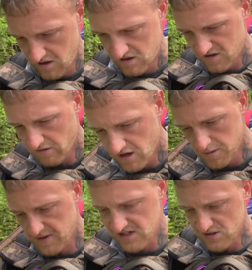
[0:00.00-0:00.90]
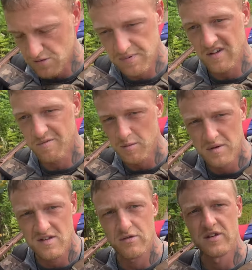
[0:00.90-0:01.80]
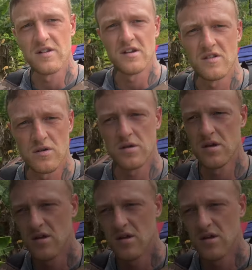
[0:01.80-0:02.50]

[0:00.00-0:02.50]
it's all right. The buses have been busy recently too.